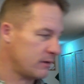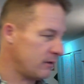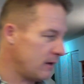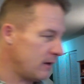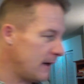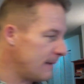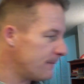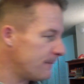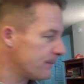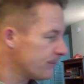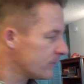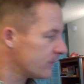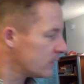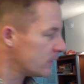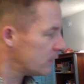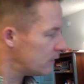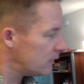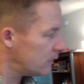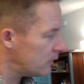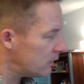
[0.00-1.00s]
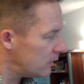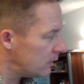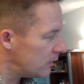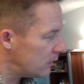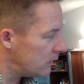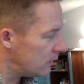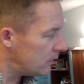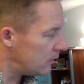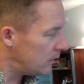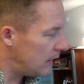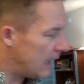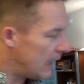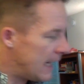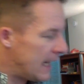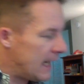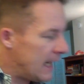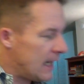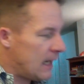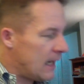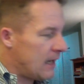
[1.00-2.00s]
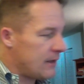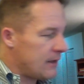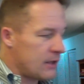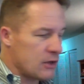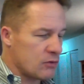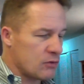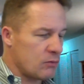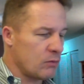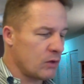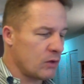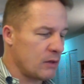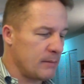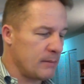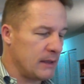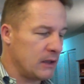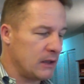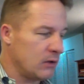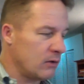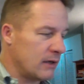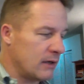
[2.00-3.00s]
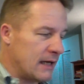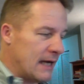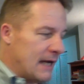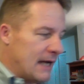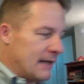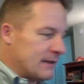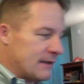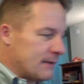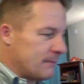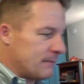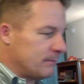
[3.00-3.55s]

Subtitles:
right? And here's what we're going to be learning, guys.